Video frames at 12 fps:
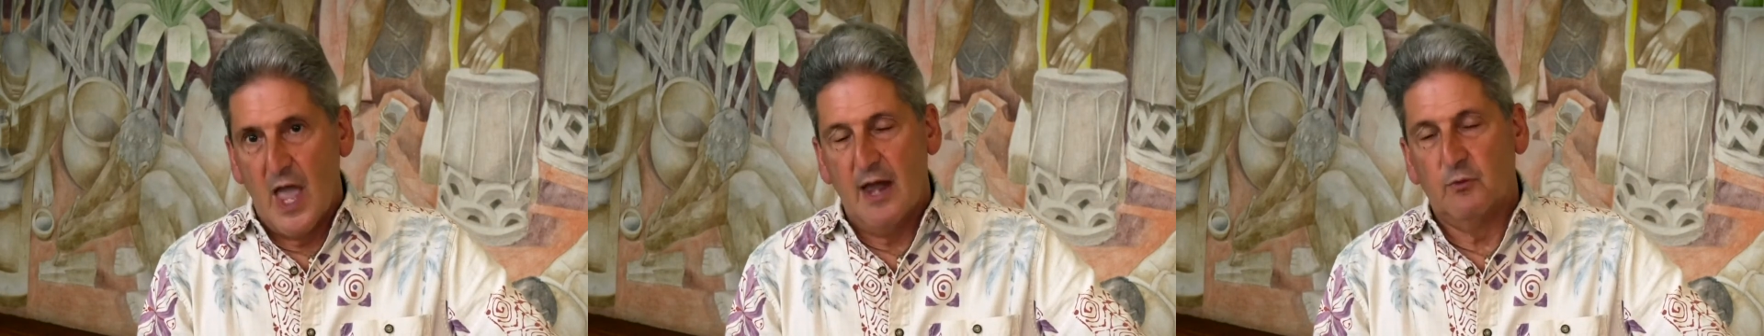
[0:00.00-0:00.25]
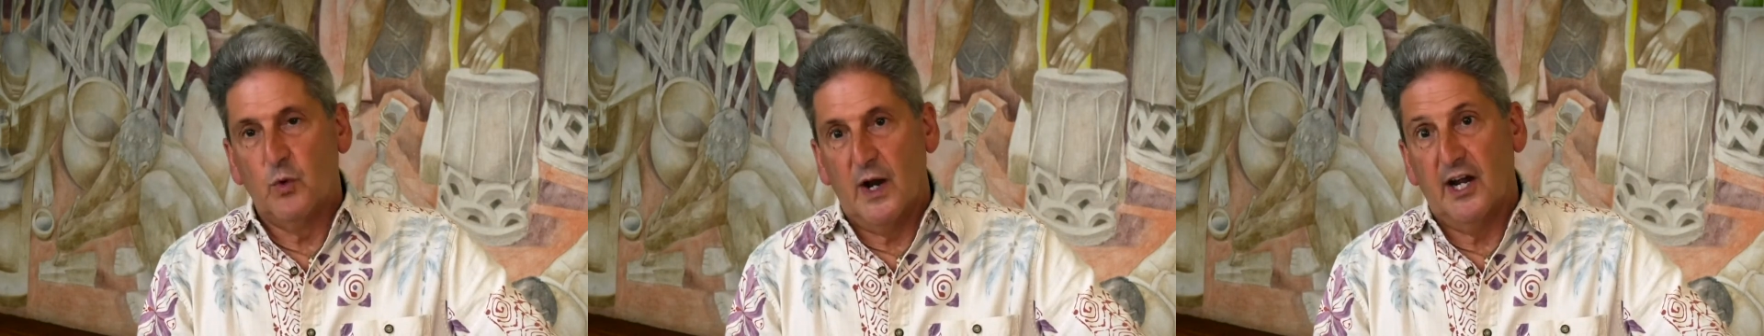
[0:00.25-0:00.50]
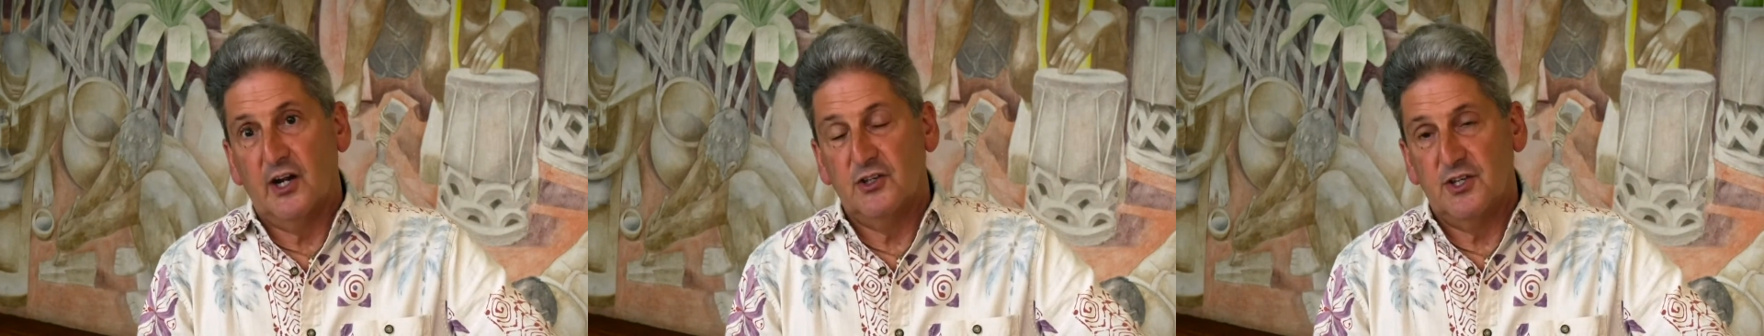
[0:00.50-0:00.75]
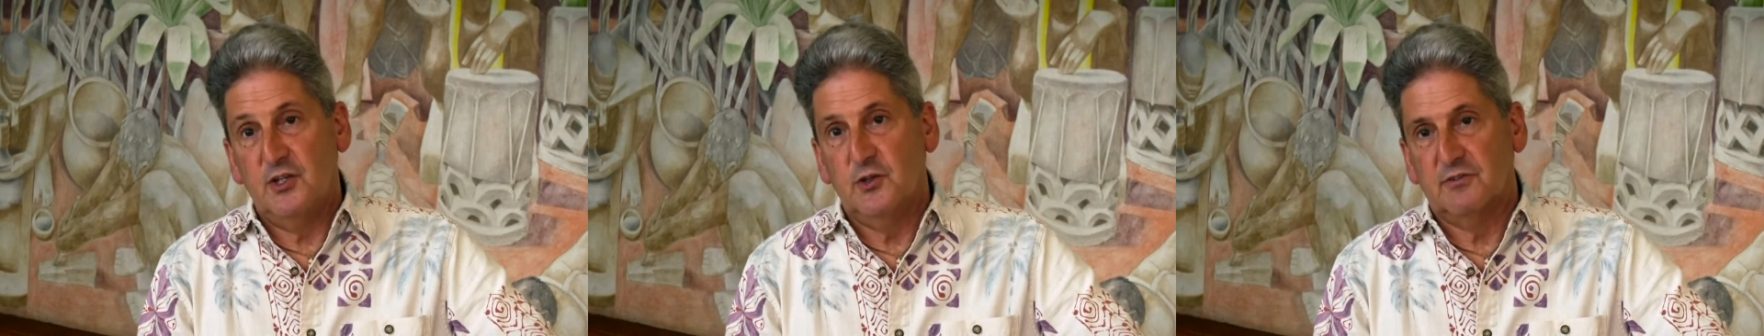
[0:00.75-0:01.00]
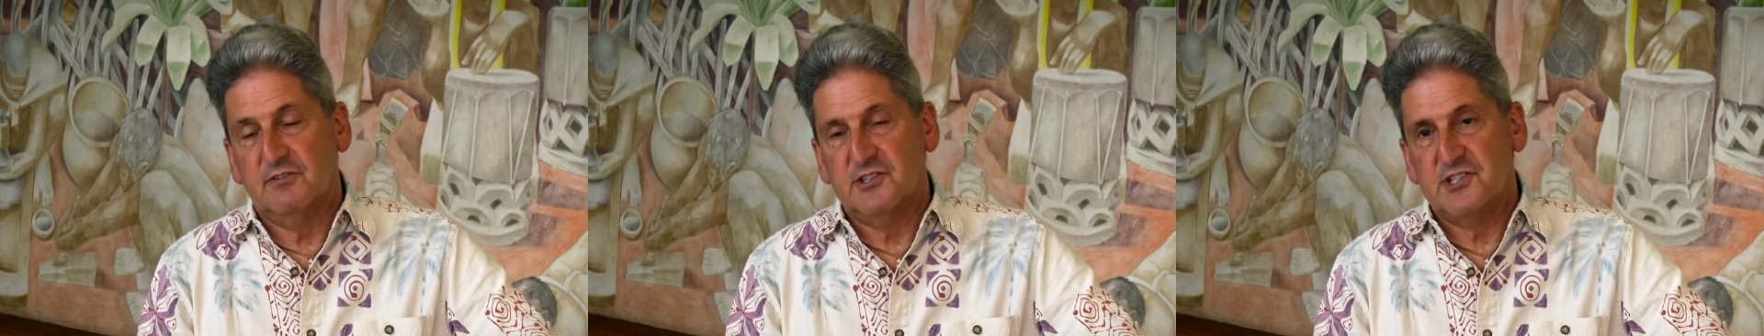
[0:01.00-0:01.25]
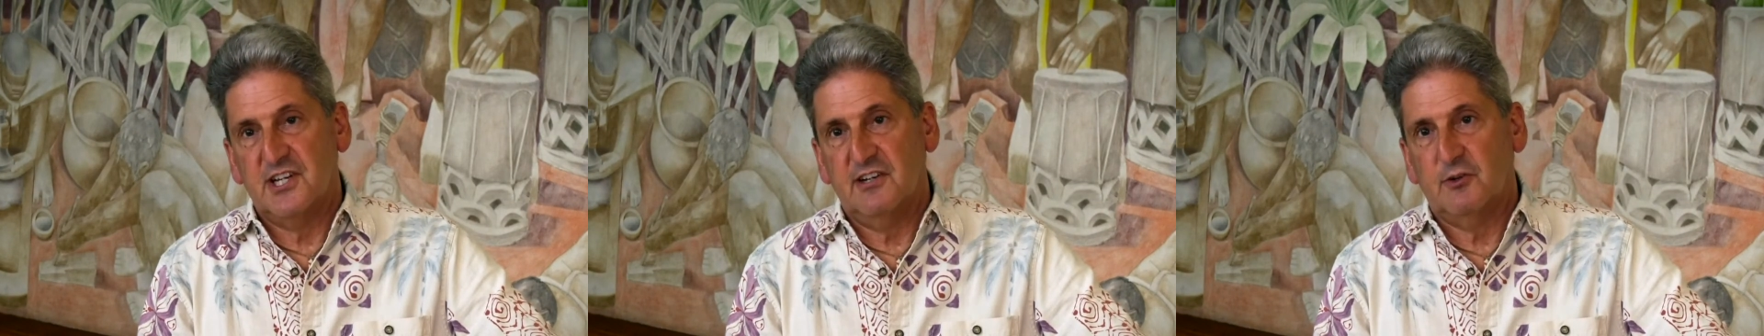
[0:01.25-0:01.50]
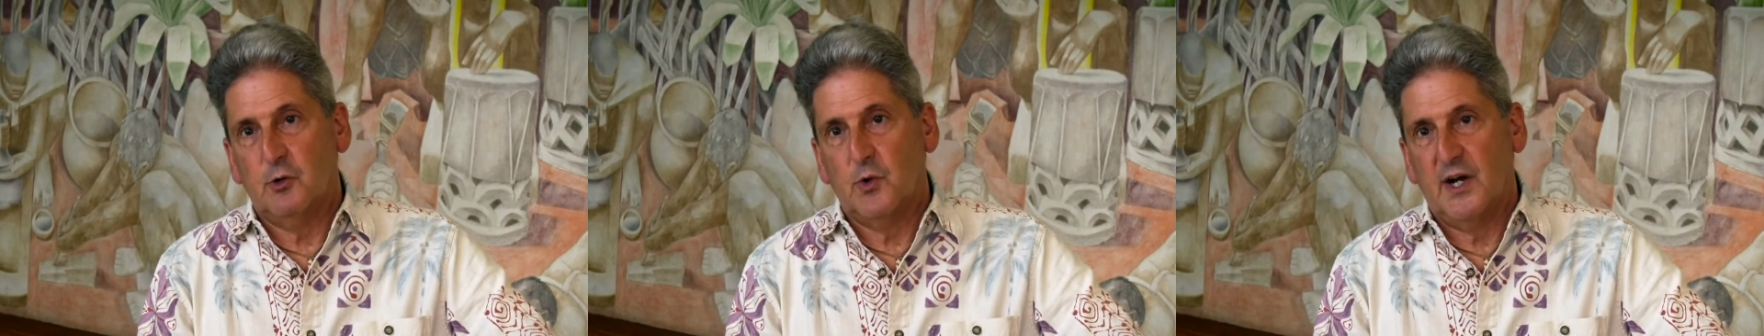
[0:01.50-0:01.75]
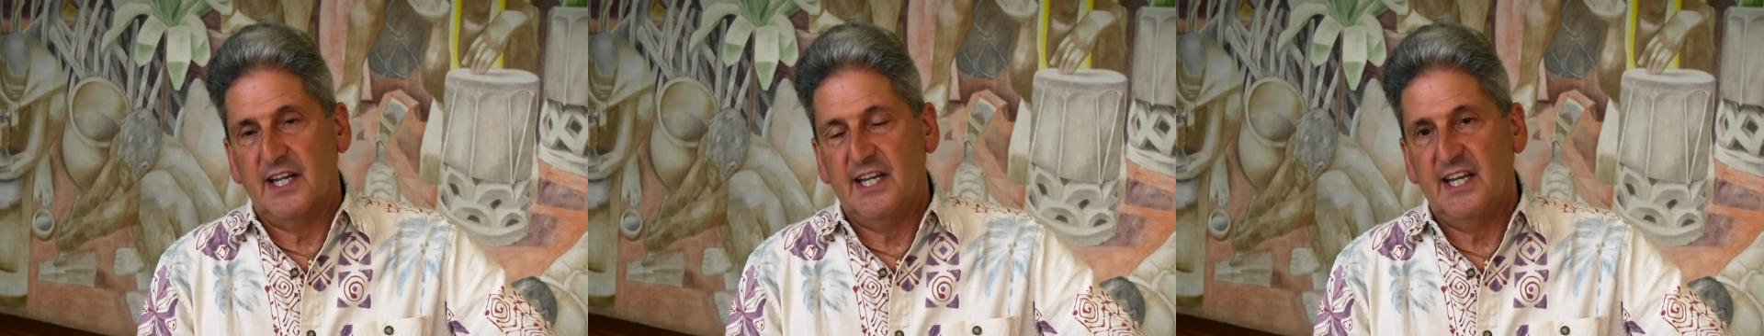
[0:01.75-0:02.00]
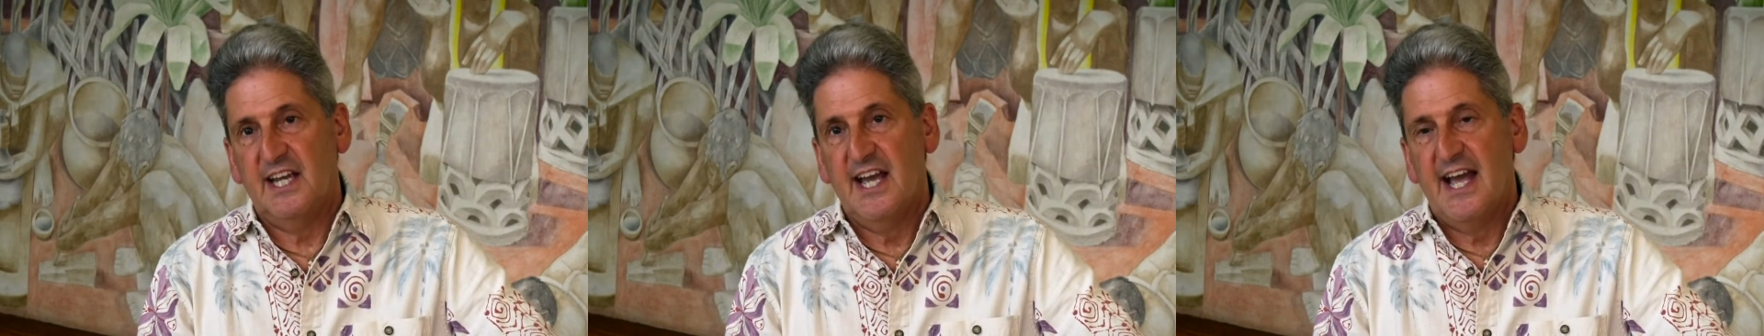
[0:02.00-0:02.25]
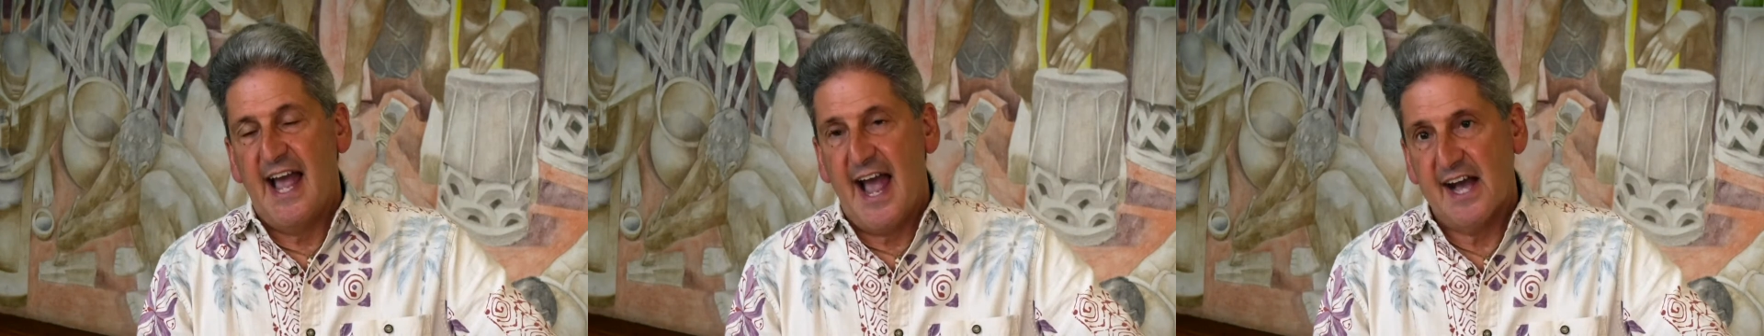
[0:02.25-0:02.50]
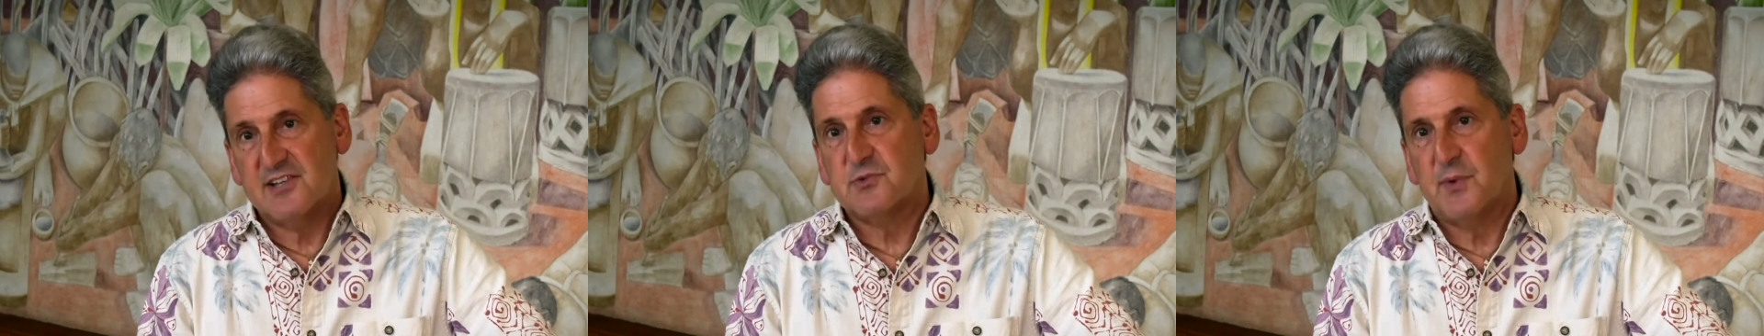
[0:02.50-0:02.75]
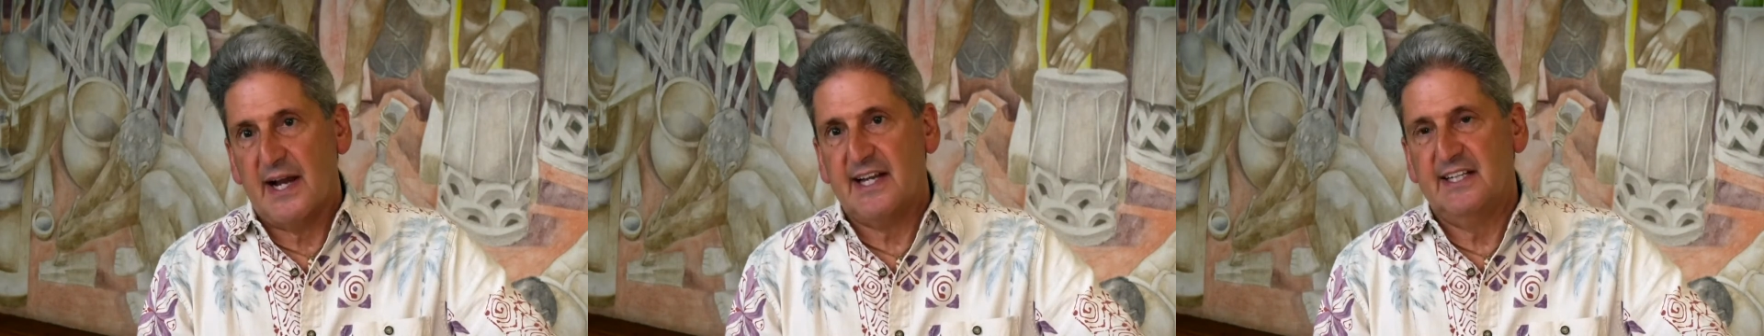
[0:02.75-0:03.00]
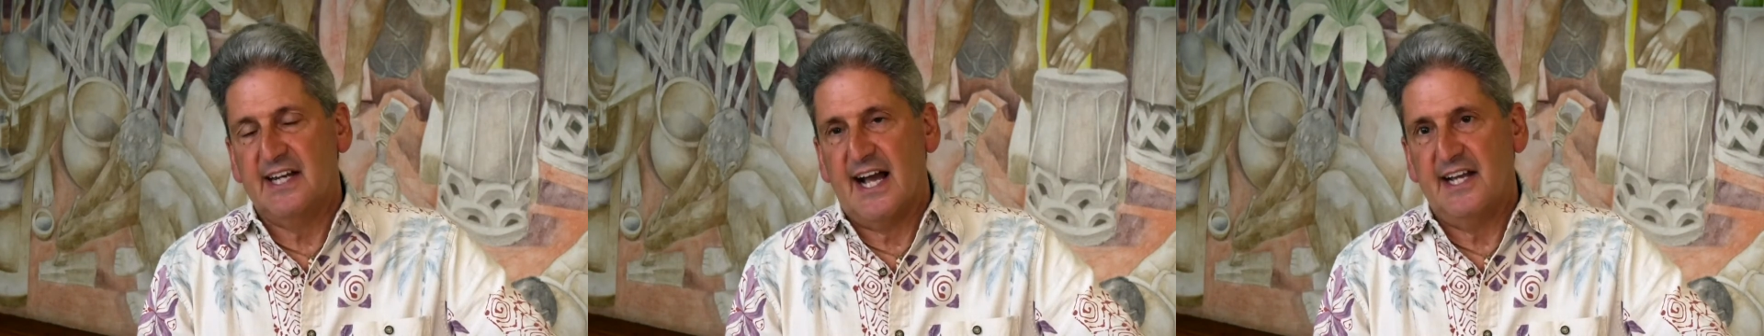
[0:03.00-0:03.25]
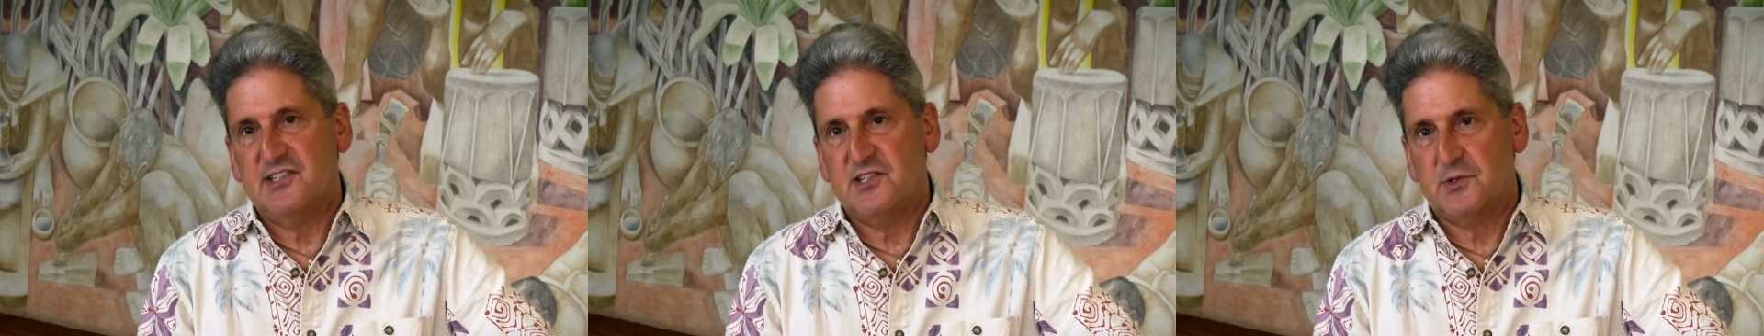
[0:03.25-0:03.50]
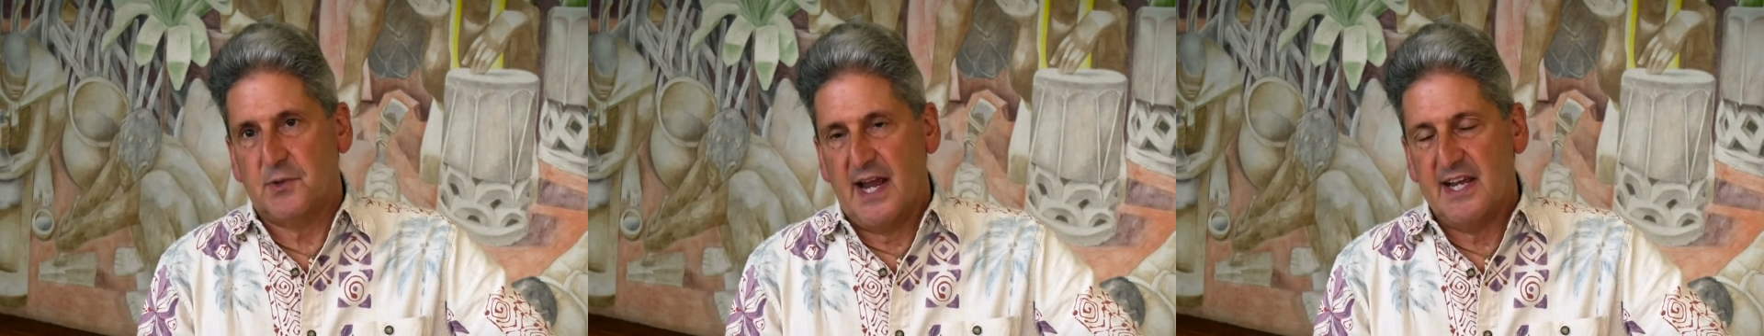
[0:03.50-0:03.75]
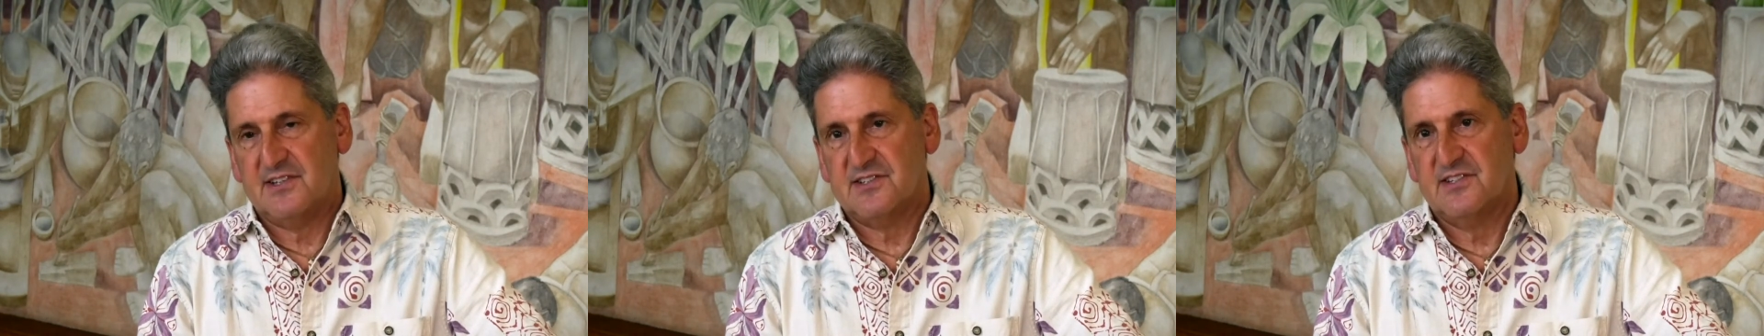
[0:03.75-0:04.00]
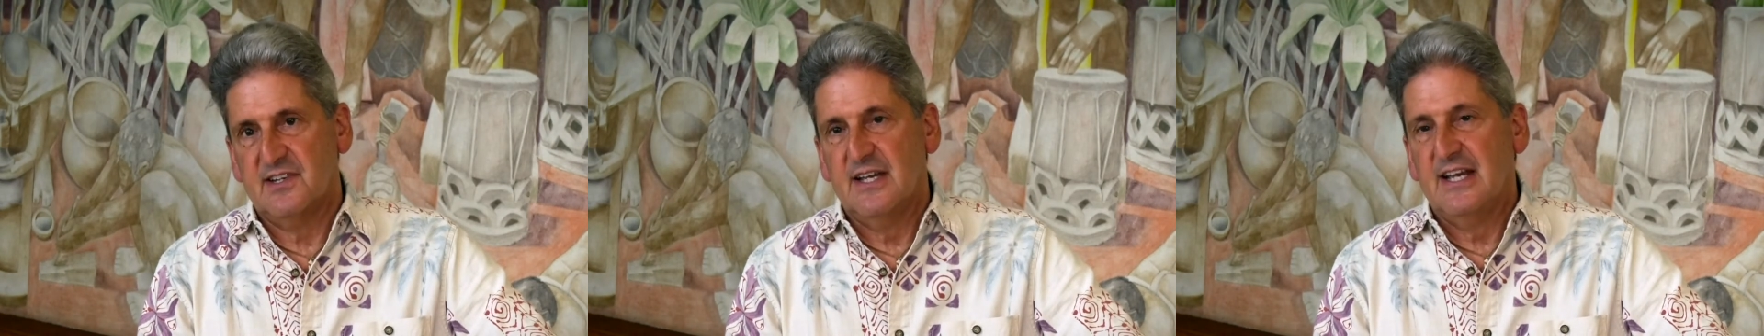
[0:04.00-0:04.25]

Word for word: and where the University of Hawaii has recognized strengths